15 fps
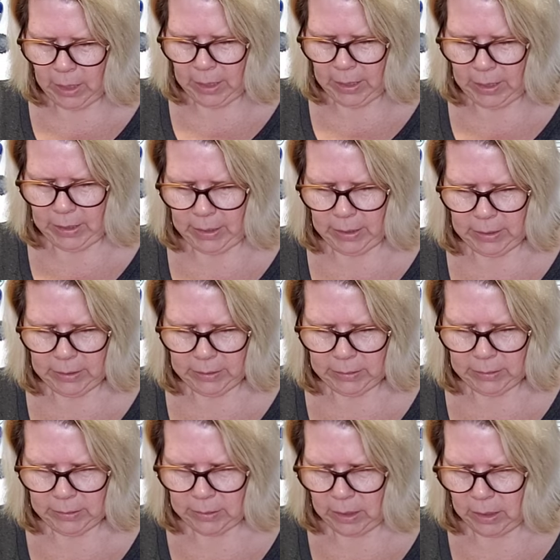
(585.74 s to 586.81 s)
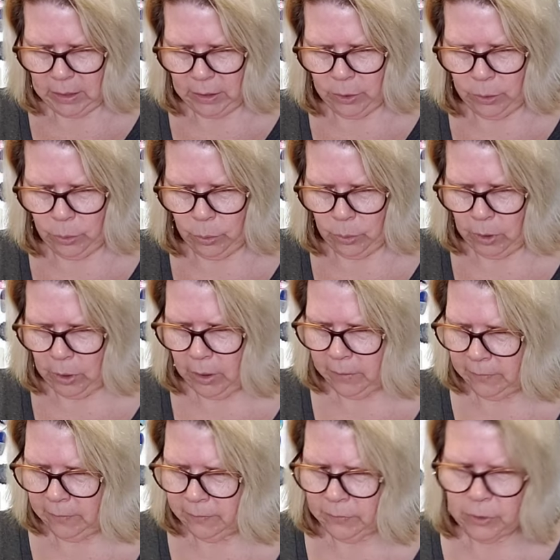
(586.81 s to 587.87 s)
is
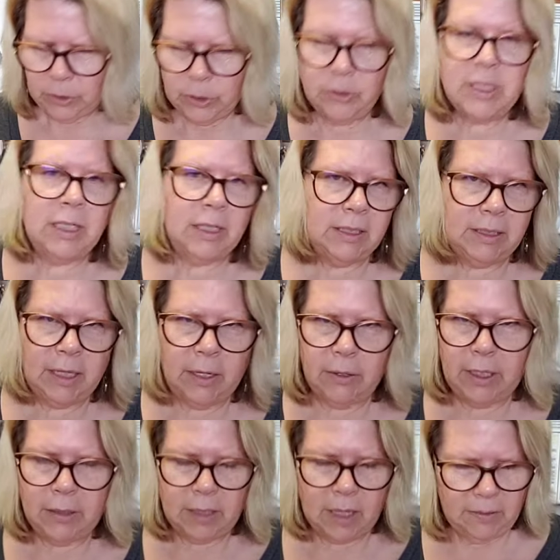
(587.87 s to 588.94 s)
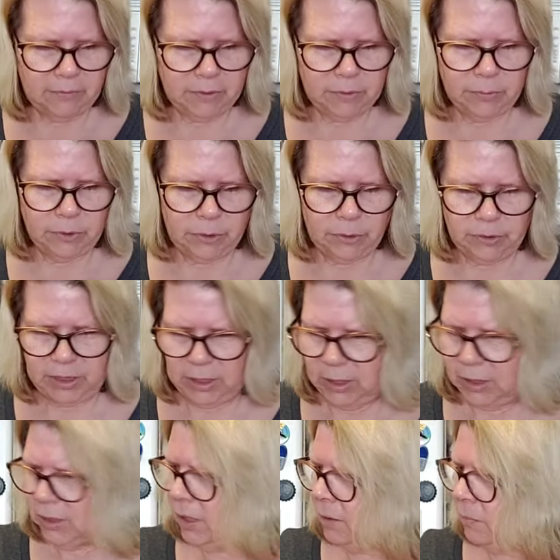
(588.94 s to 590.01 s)
your utilitarian knives.
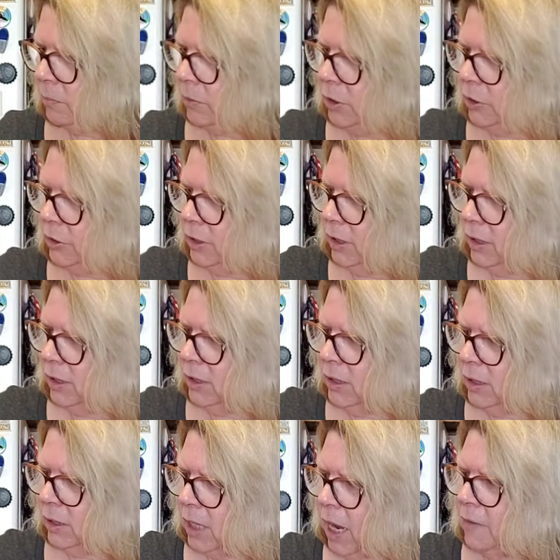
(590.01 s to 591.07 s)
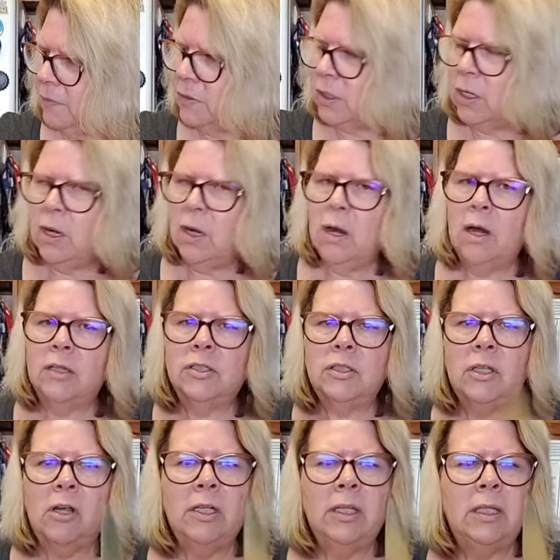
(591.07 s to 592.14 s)
Utility knives are
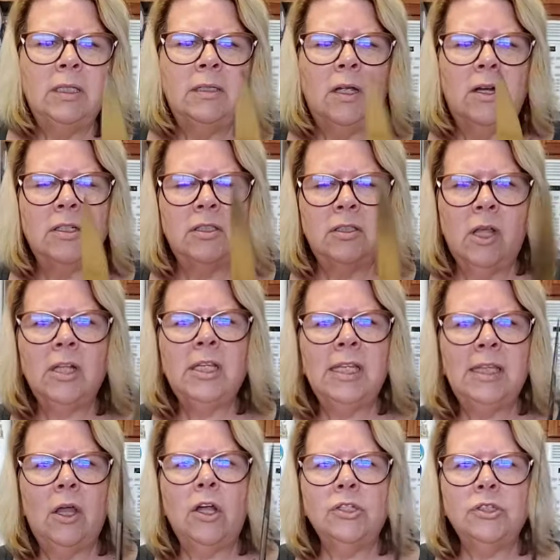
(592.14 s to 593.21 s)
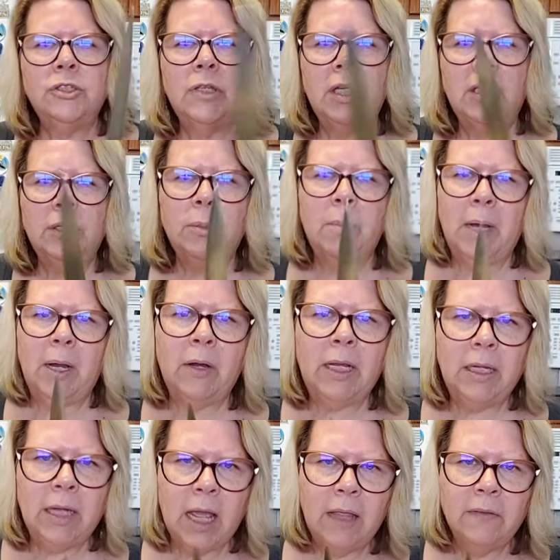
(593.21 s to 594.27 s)
slightly larger than your
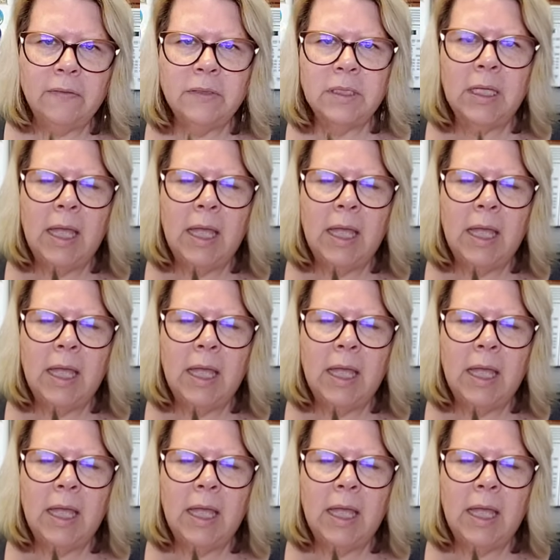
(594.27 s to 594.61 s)
paring knives,